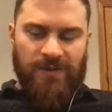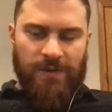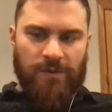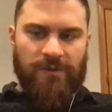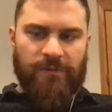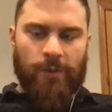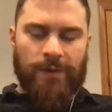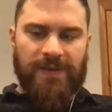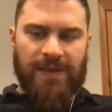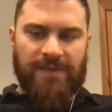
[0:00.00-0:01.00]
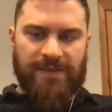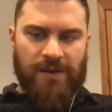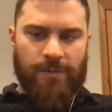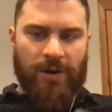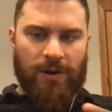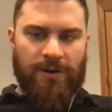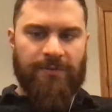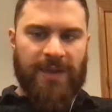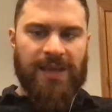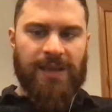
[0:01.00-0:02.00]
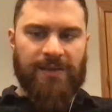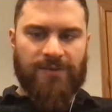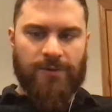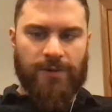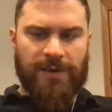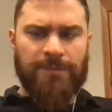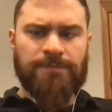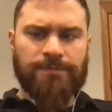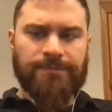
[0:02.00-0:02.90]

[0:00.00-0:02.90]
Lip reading: So those are 4 things that are part of making a story.